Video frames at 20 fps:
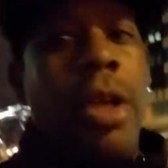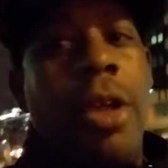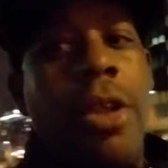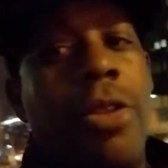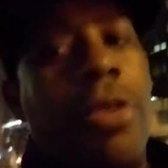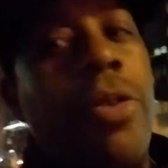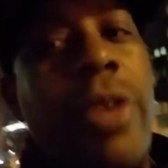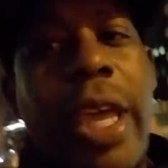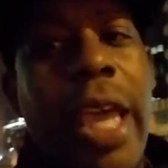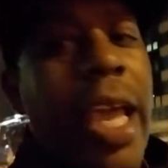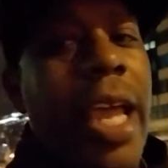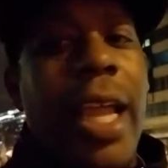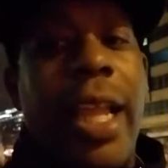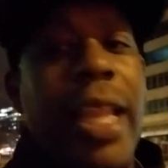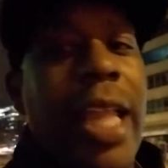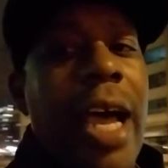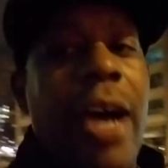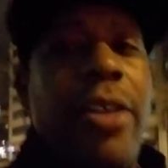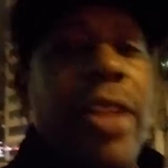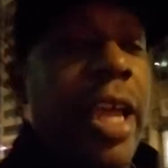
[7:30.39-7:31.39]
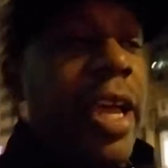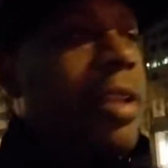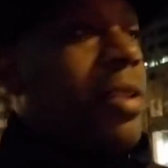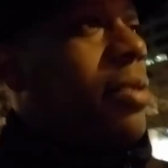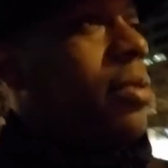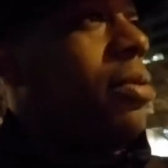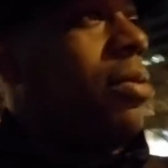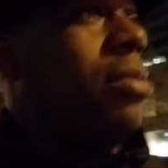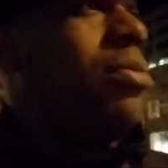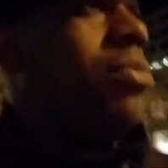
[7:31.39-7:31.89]
You can't allow that.
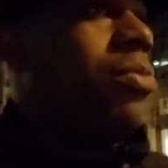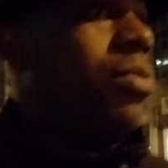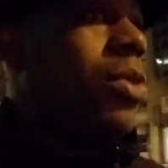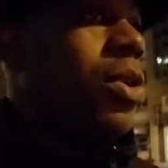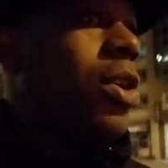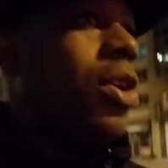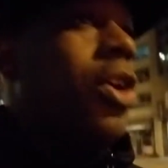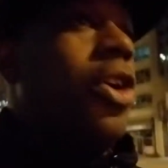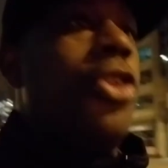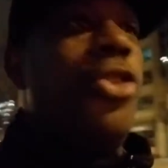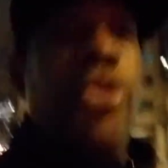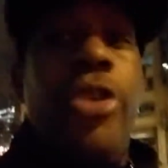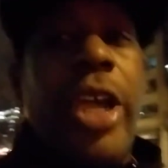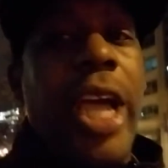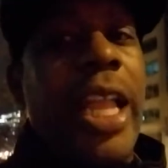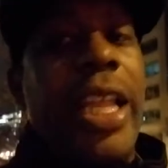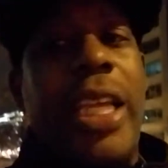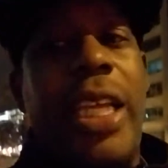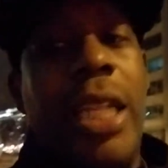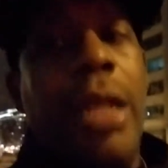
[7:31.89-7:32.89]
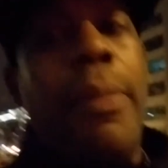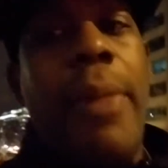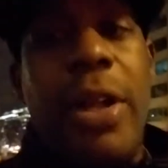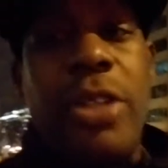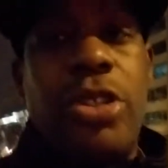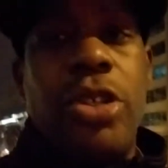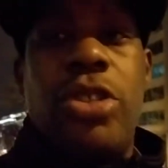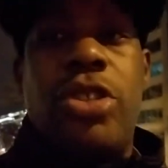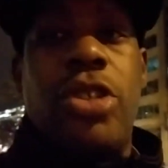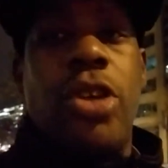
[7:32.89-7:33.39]
You got to get them
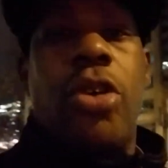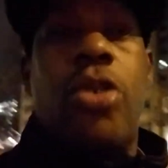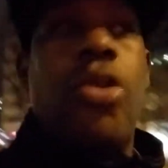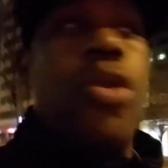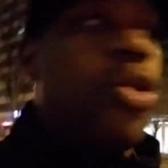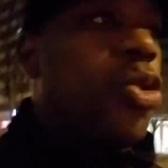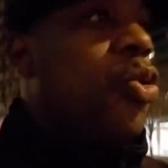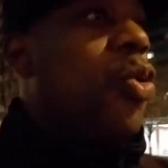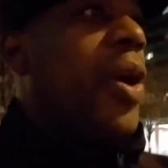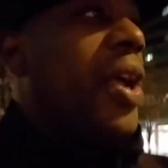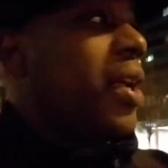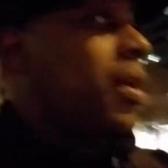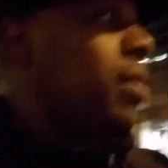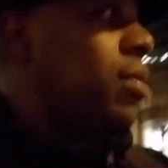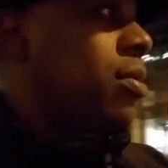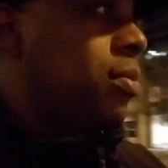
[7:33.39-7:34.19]
out your circle quick.